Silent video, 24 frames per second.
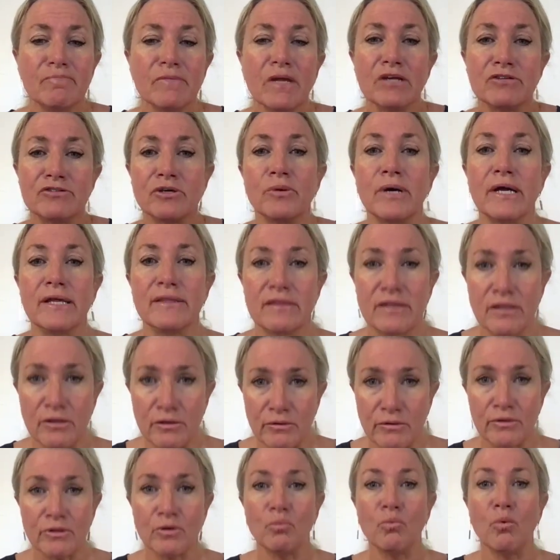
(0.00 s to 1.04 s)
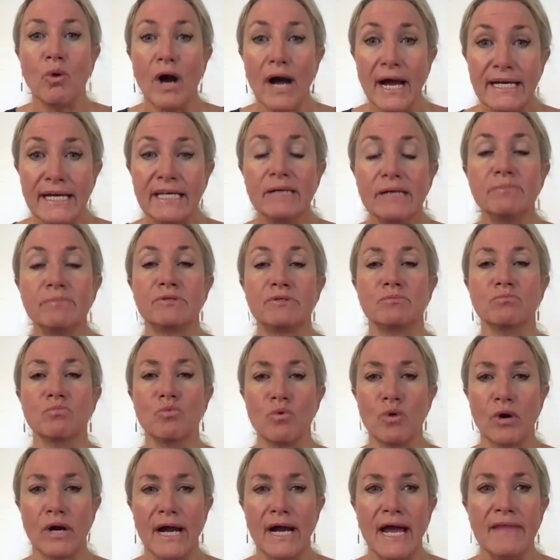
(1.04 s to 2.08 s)
So the why keeps
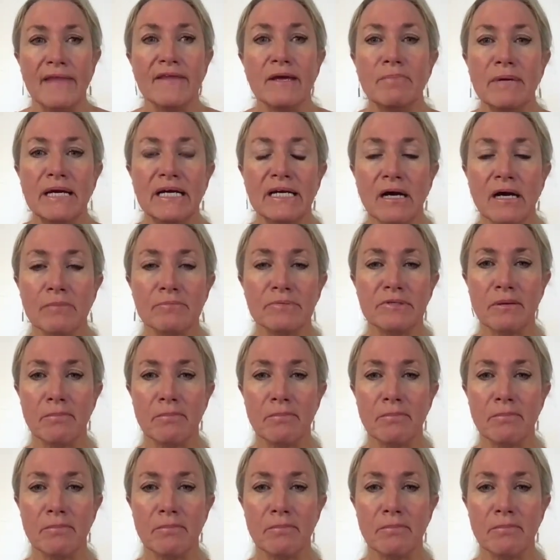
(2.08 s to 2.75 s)
more, and it becomes